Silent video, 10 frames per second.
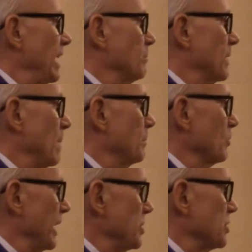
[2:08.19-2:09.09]
in
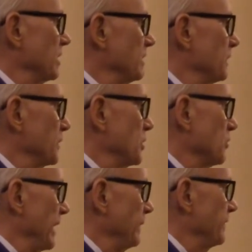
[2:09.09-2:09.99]
preparation for the
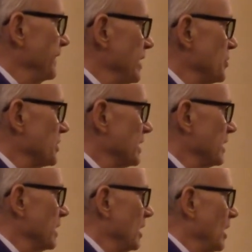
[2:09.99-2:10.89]
great feast
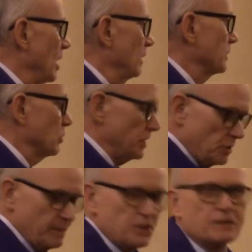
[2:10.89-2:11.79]
of
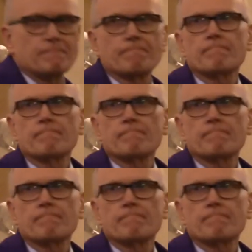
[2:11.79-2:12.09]
Christmas.